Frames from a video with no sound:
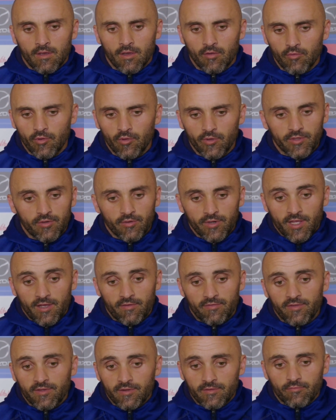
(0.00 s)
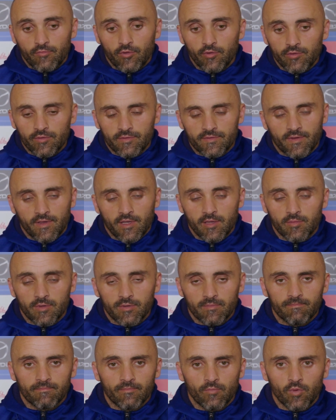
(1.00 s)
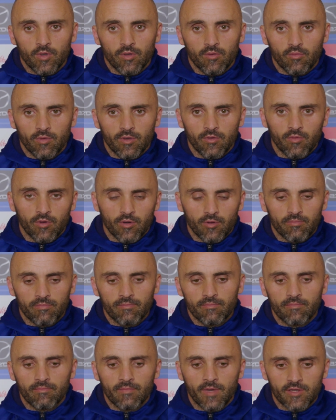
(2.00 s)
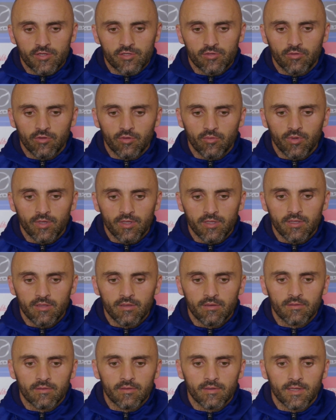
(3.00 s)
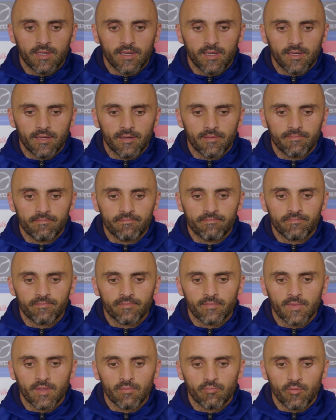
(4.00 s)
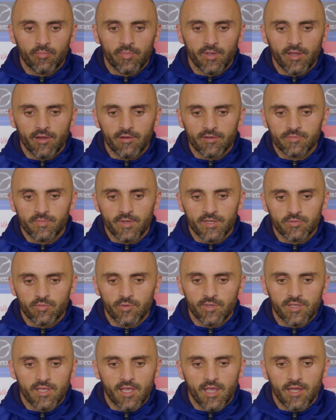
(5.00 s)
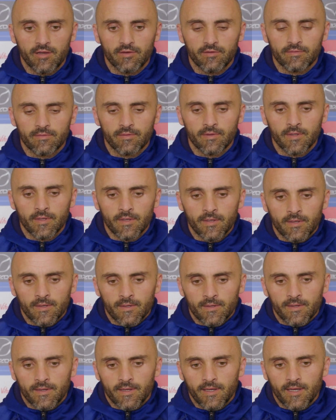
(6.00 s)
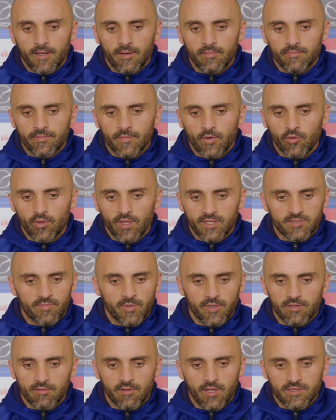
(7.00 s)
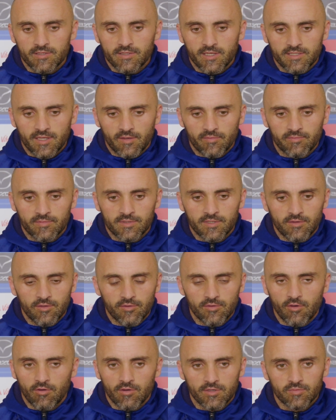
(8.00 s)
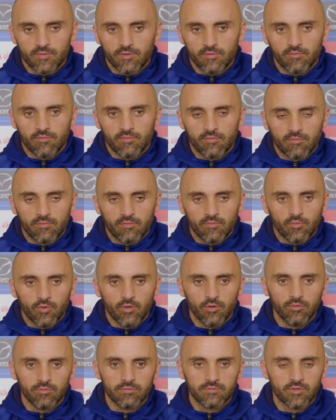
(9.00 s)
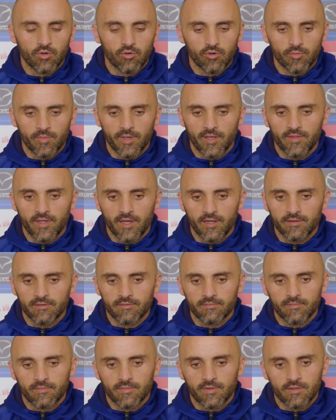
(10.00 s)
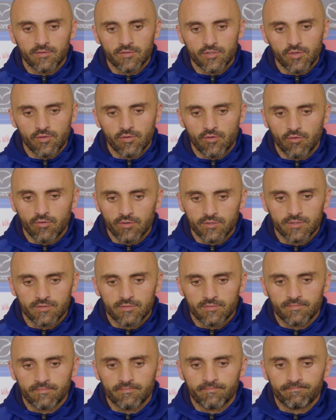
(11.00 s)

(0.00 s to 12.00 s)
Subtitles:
a really good outfit and really good team, and we want to make sure that we prepare as best we can, and all that speculation, that's up to you guys. We'll talk about that in due course.